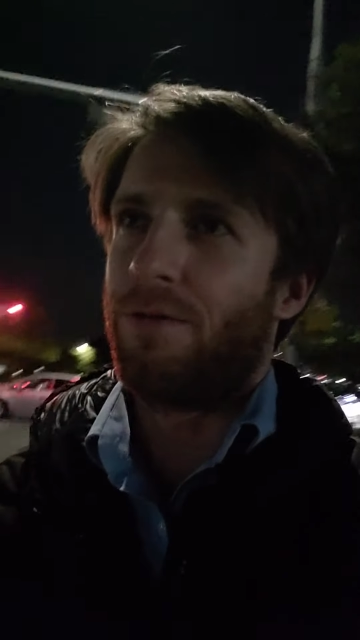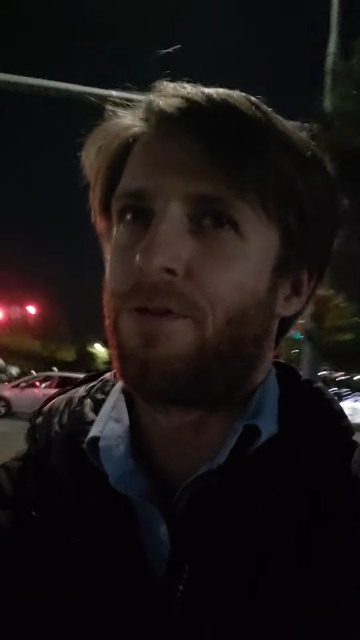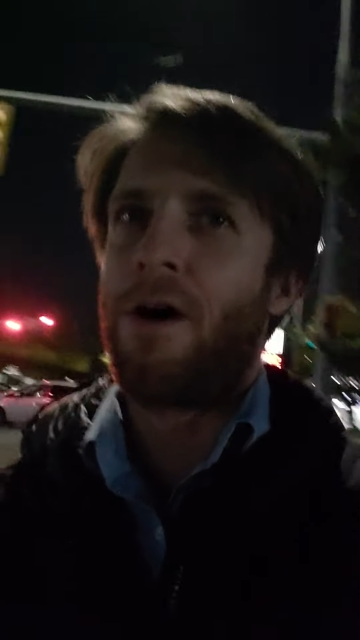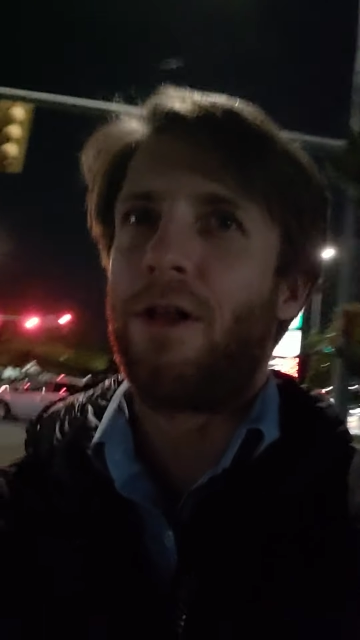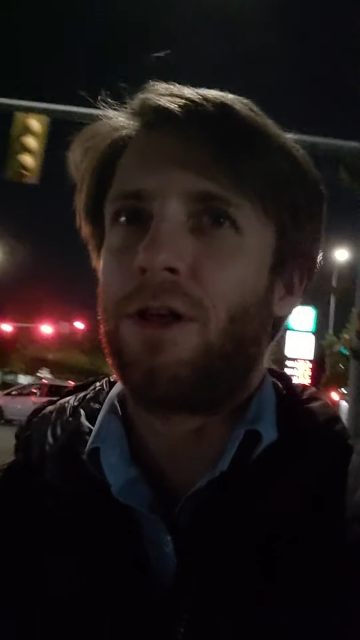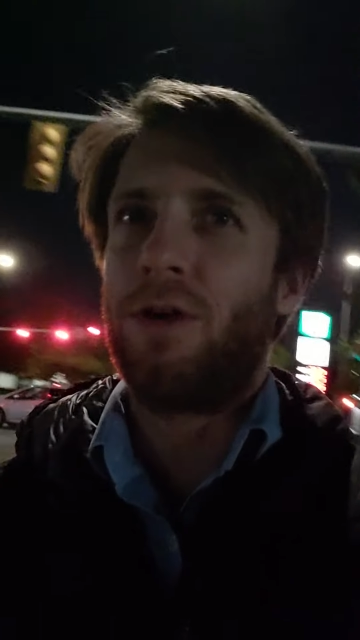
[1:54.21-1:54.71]

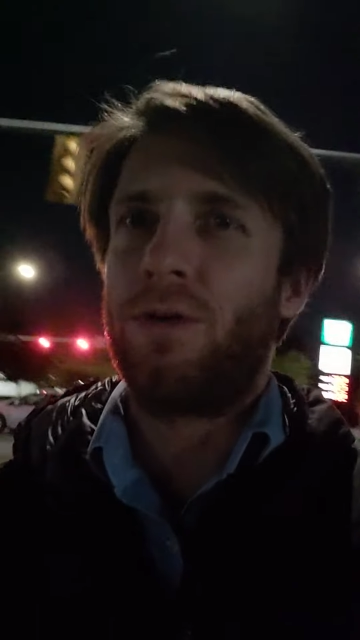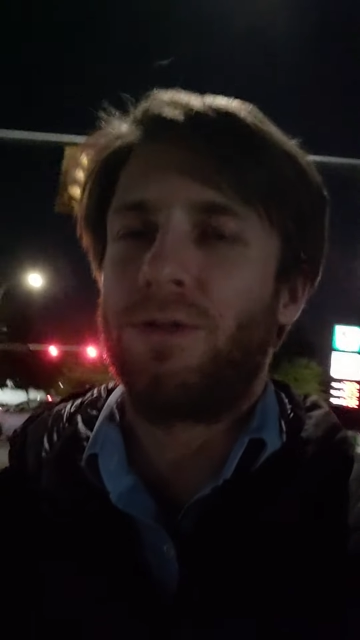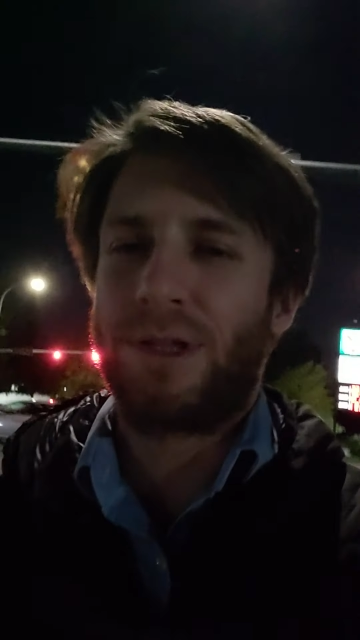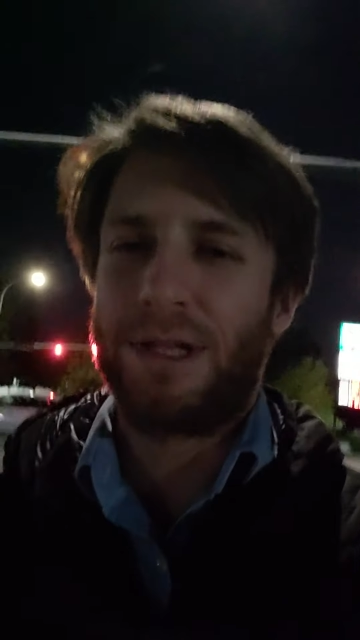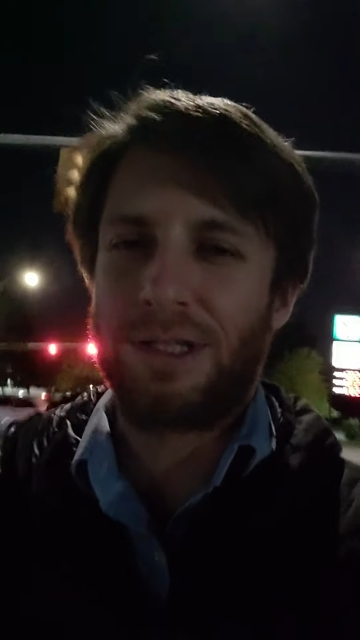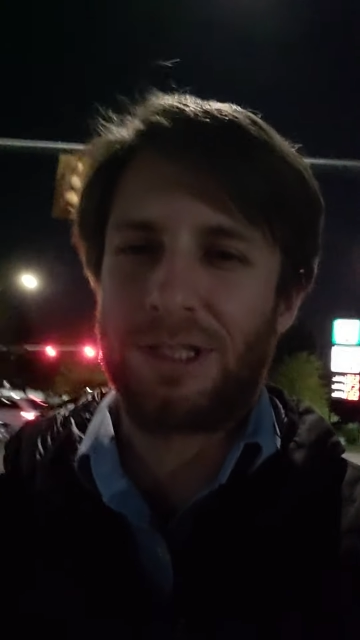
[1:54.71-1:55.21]
follow
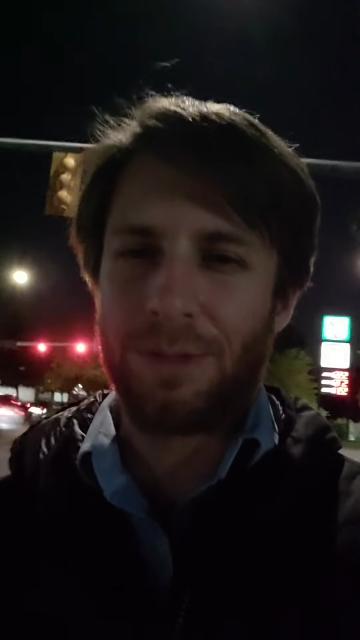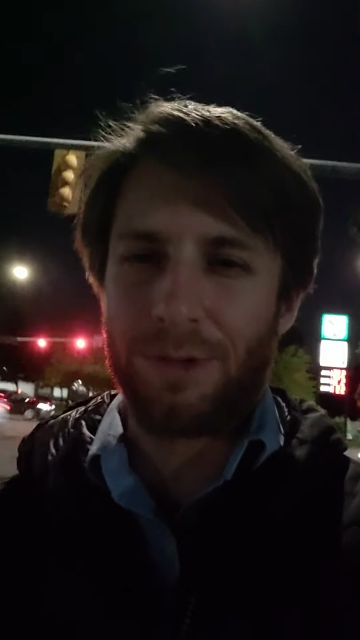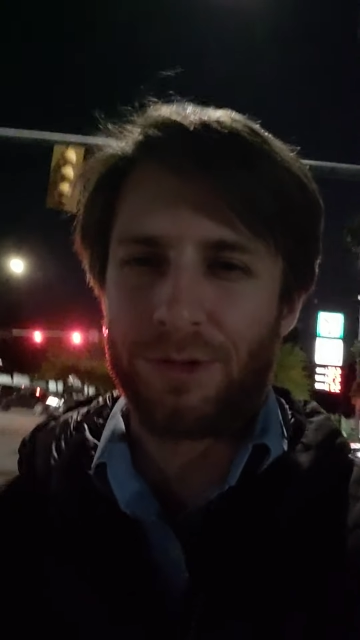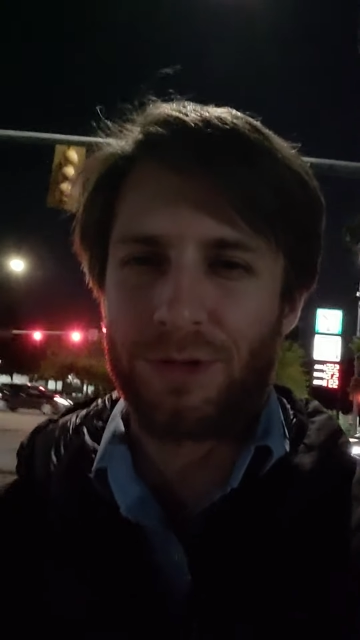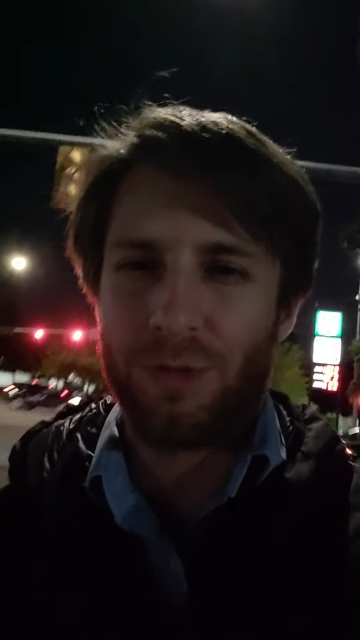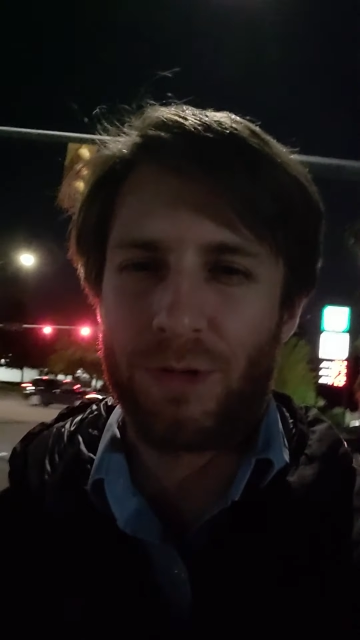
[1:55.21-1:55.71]
something
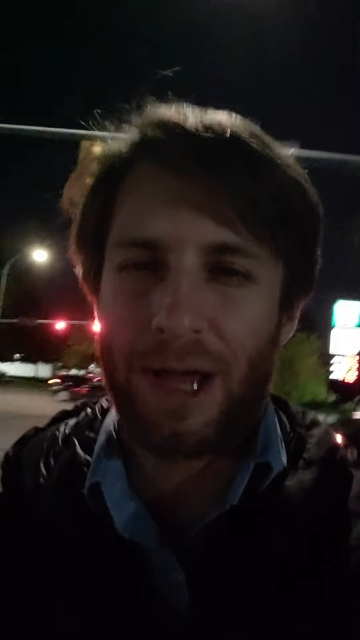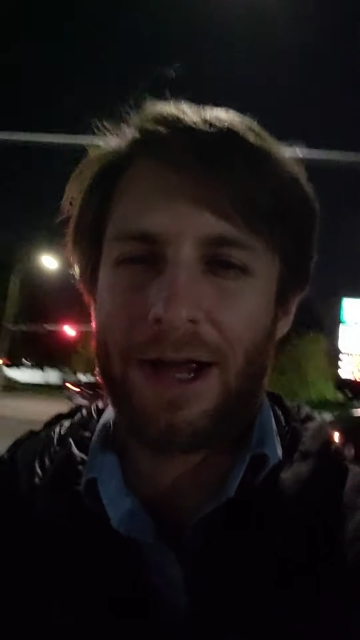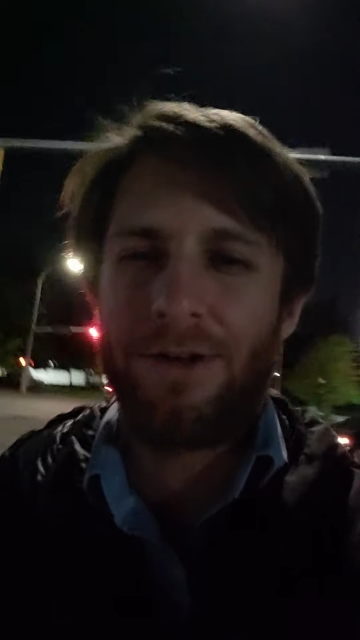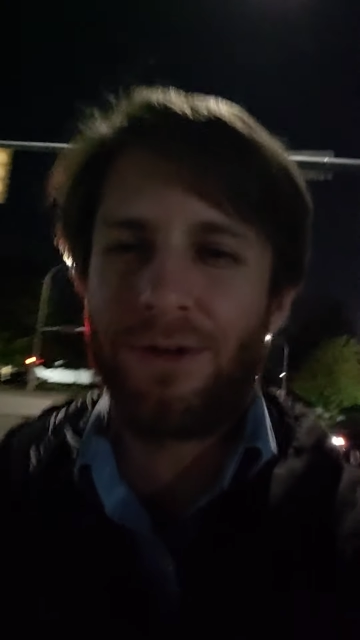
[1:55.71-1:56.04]
similar to what I